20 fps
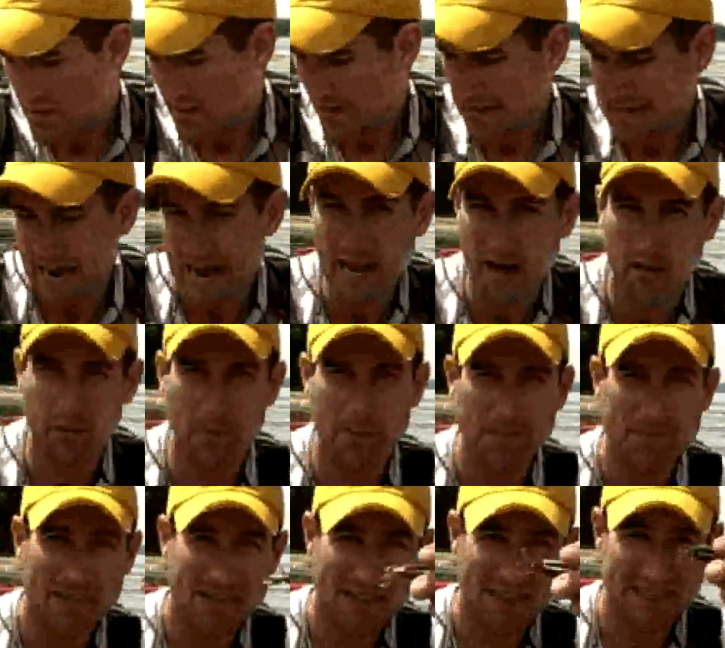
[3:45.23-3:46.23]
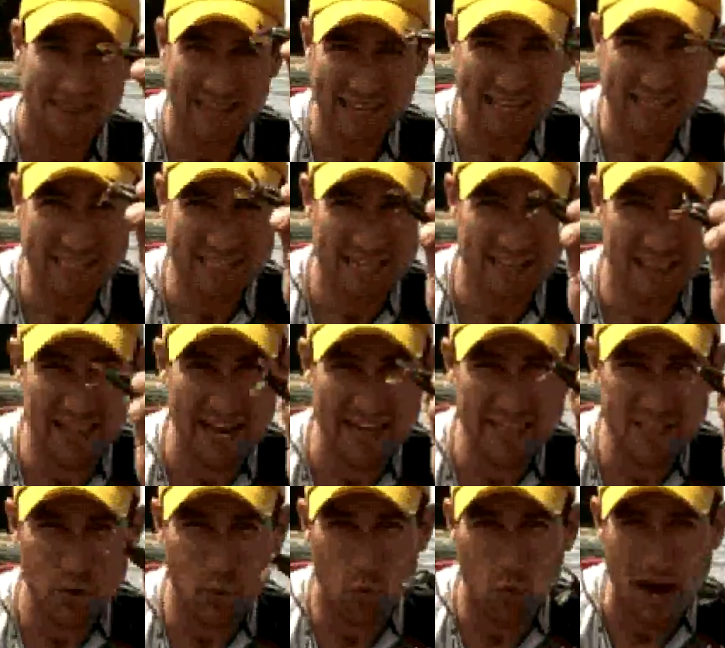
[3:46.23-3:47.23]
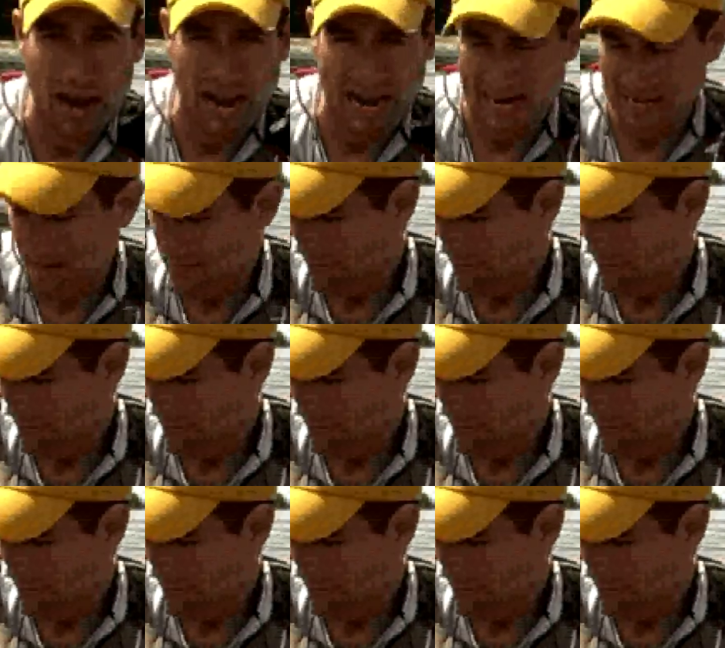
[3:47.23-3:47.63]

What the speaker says: Now, this I like to weight.